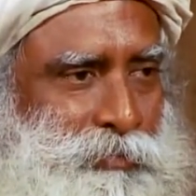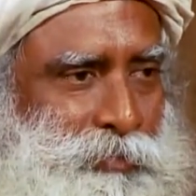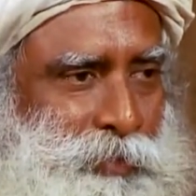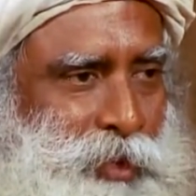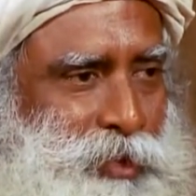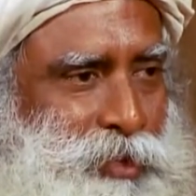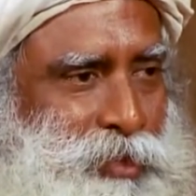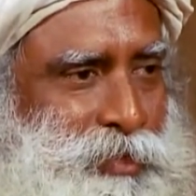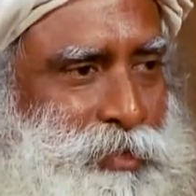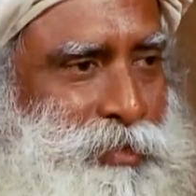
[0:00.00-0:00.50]

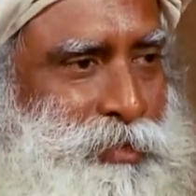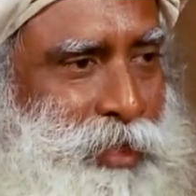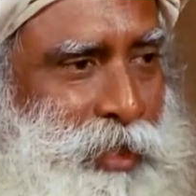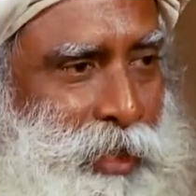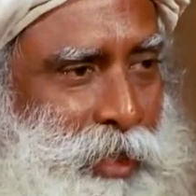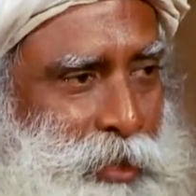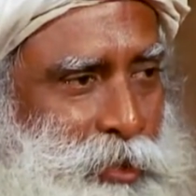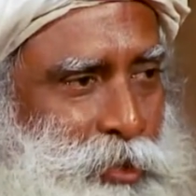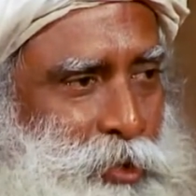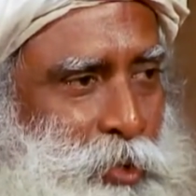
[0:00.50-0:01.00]
Yes,
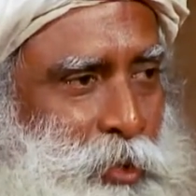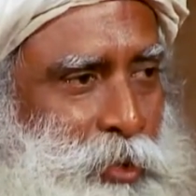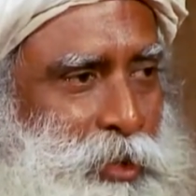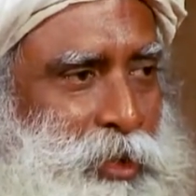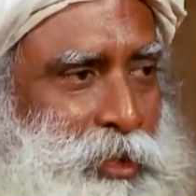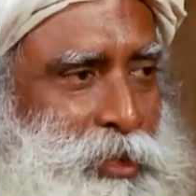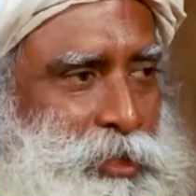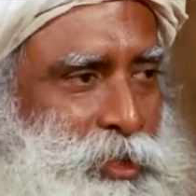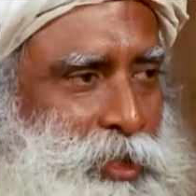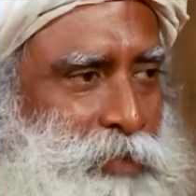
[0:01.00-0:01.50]
they're
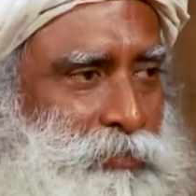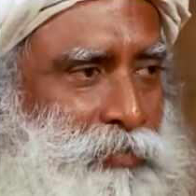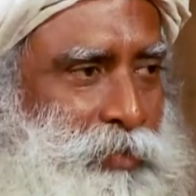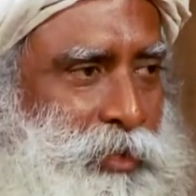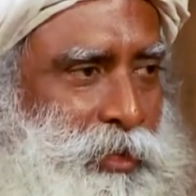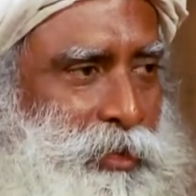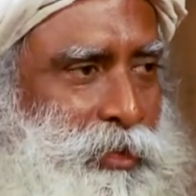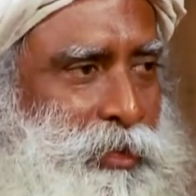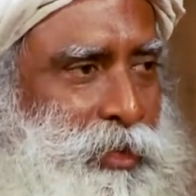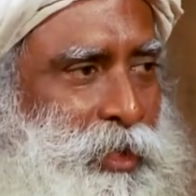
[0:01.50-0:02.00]
enjoying and
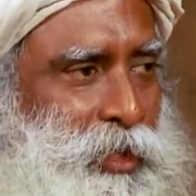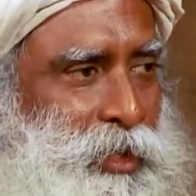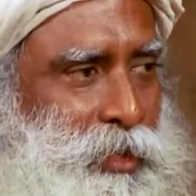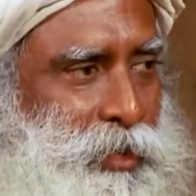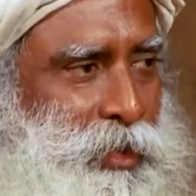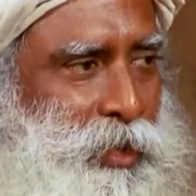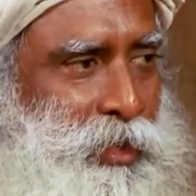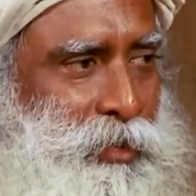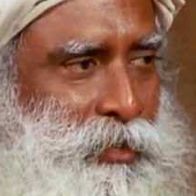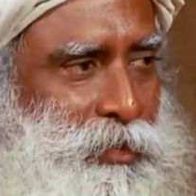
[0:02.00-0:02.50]
suffering
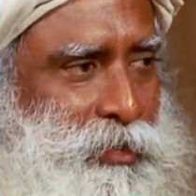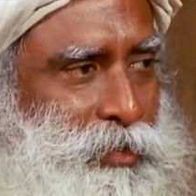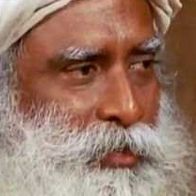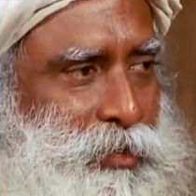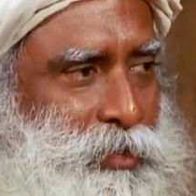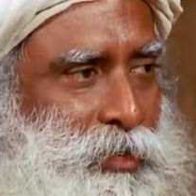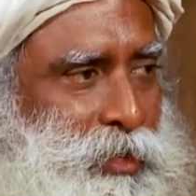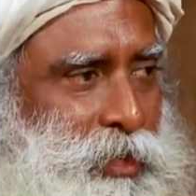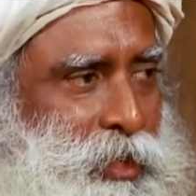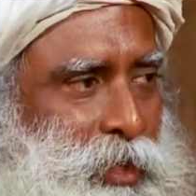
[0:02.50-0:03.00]

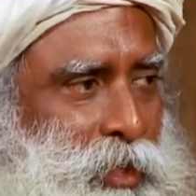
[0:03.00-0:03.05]
things